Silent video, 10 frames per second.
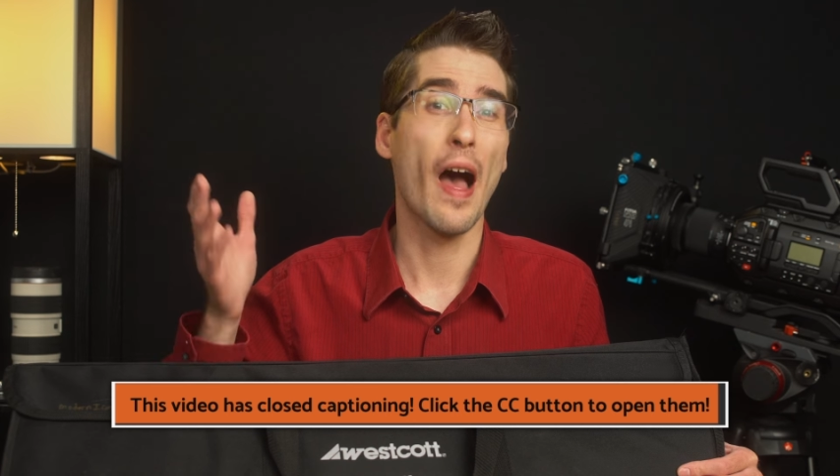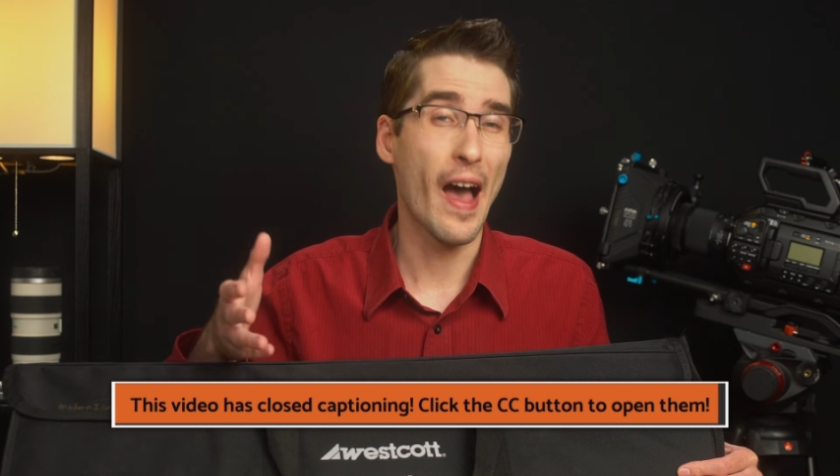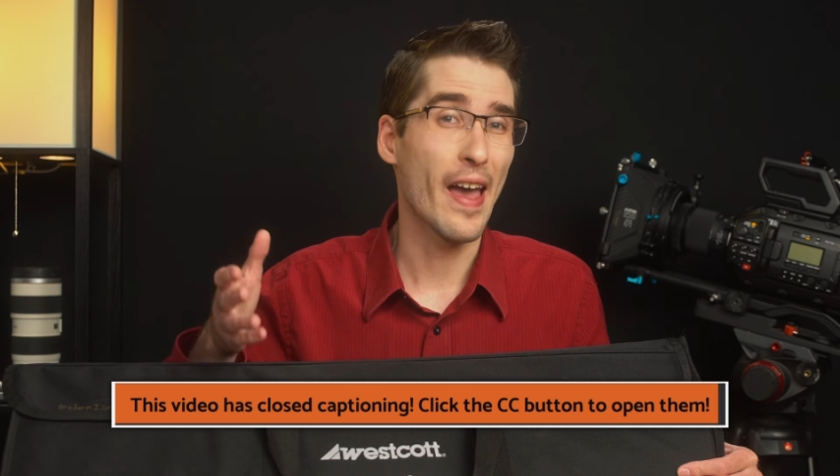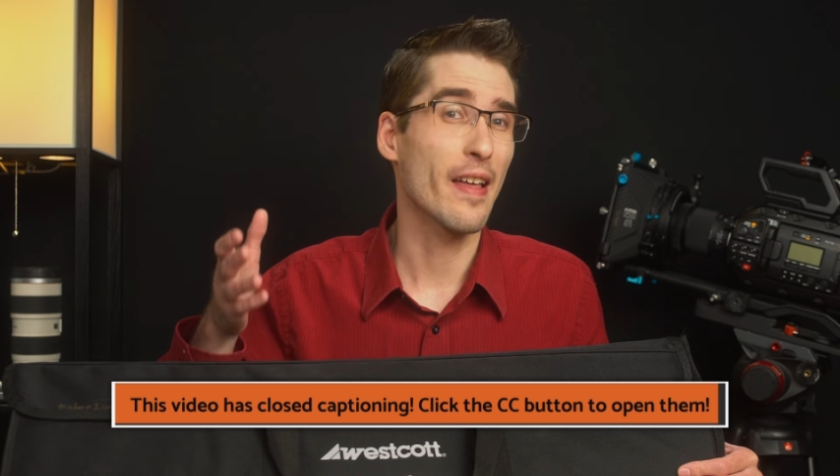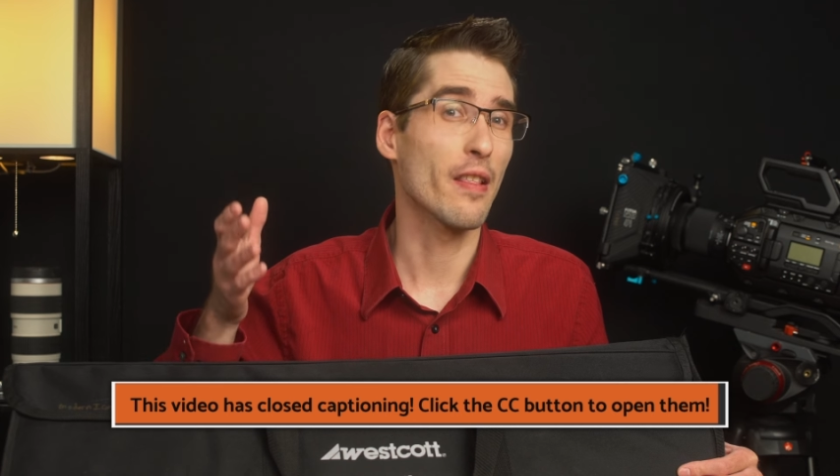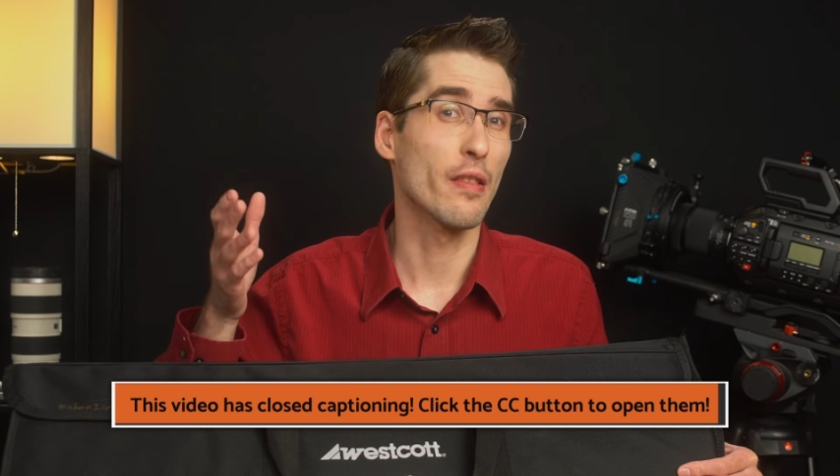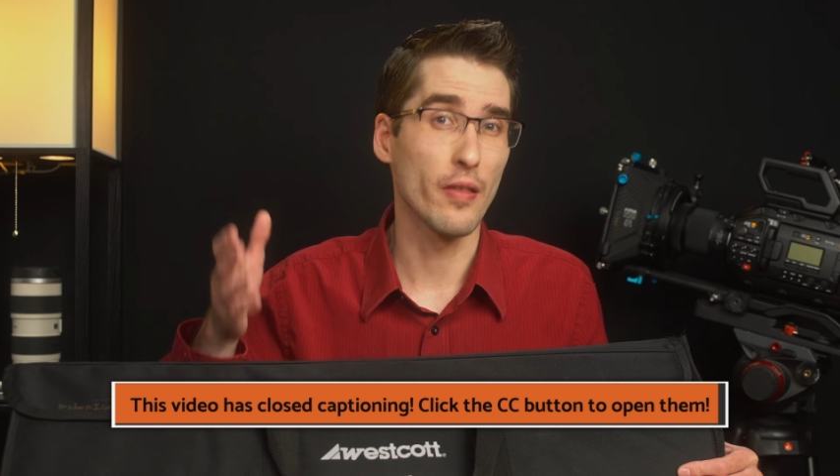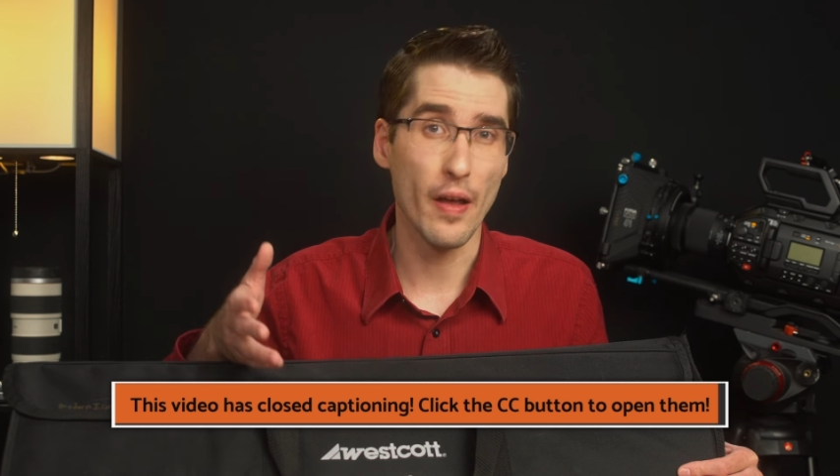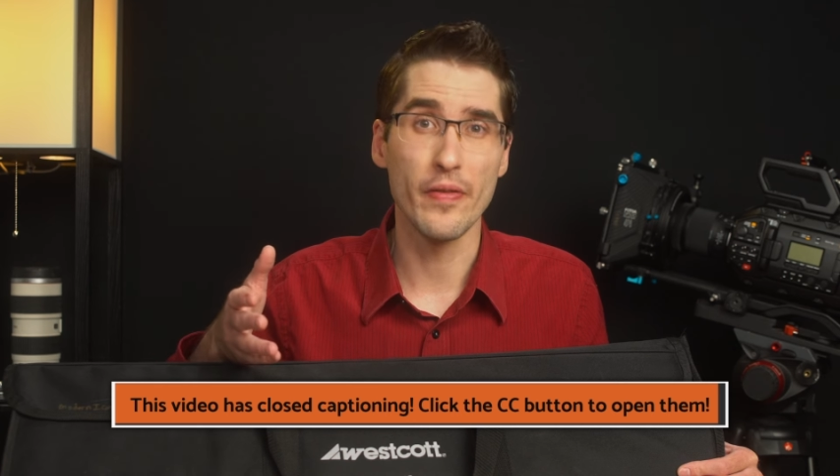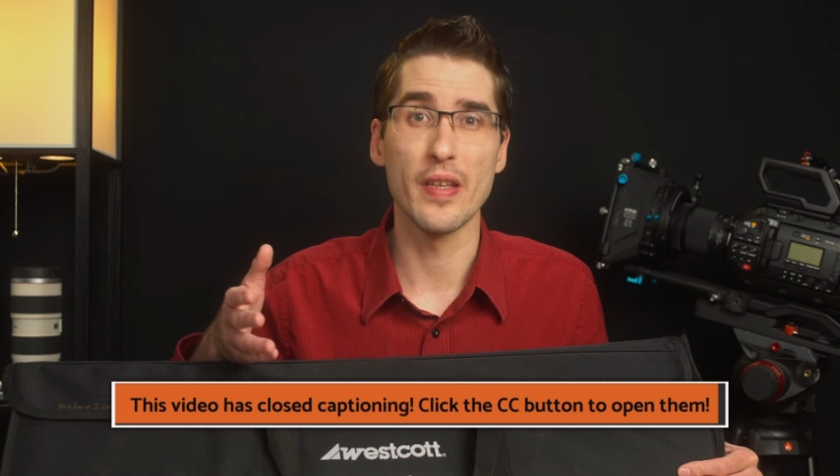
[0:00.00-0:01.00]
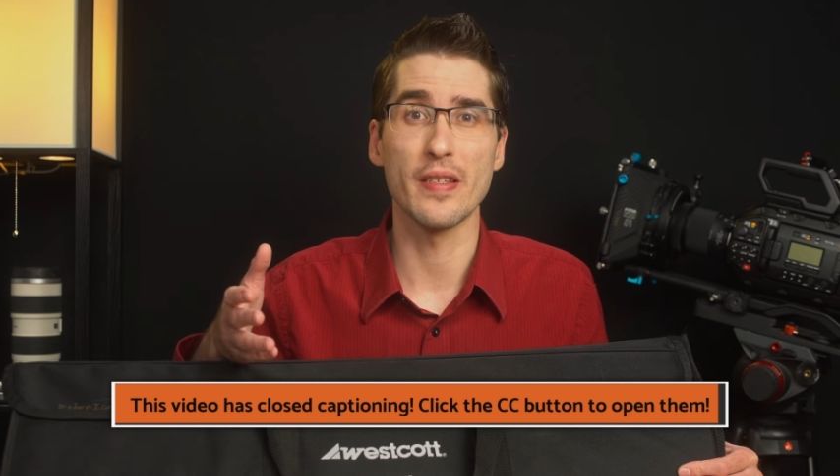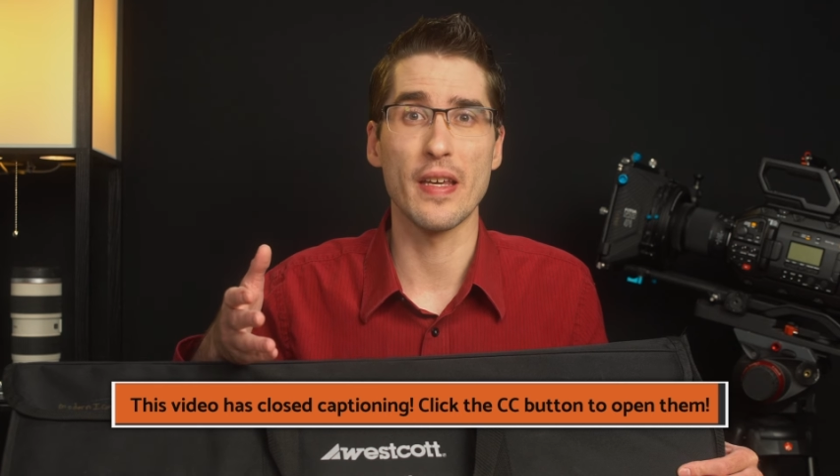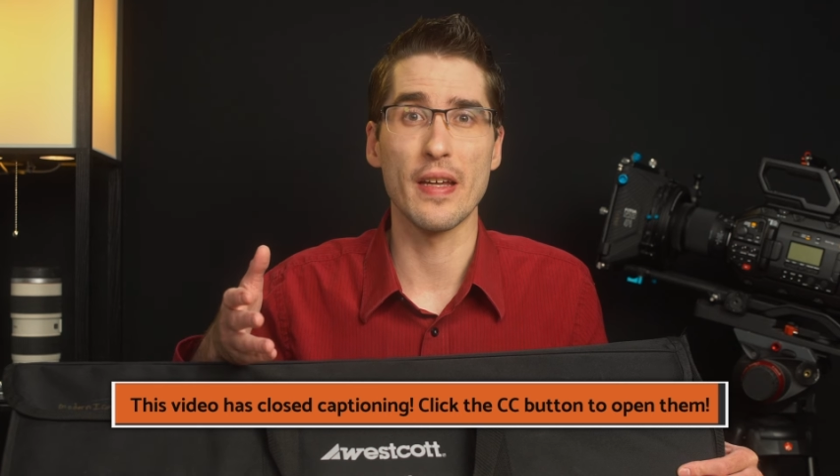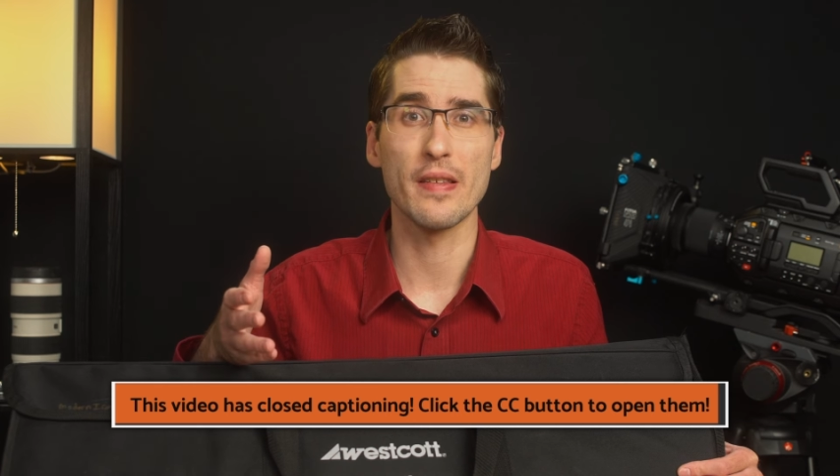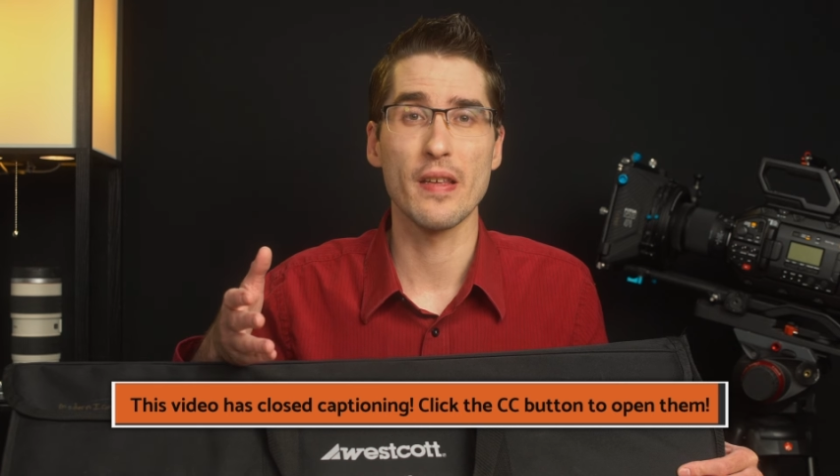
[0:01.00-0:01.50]
I love these
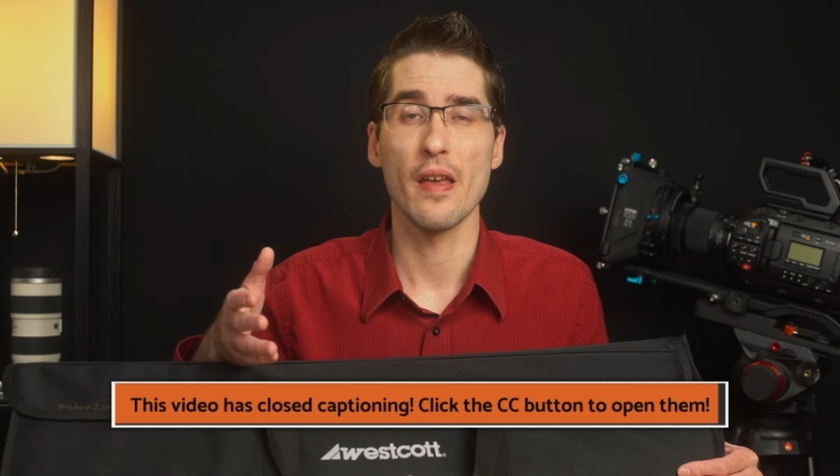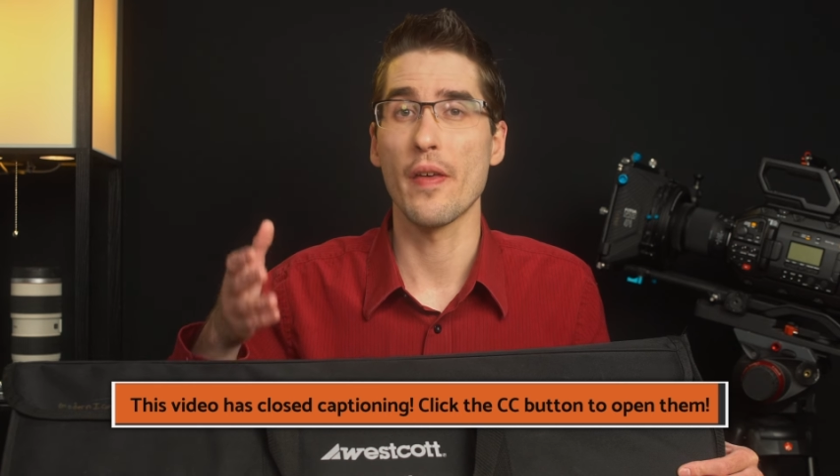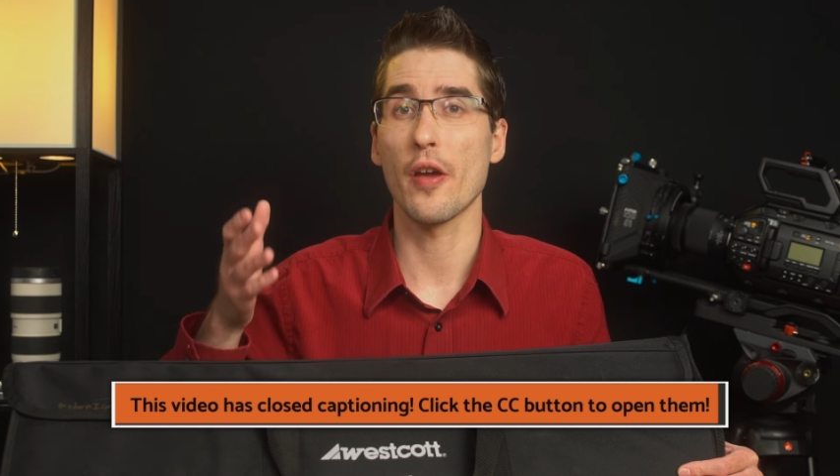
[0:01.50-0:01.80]
kits.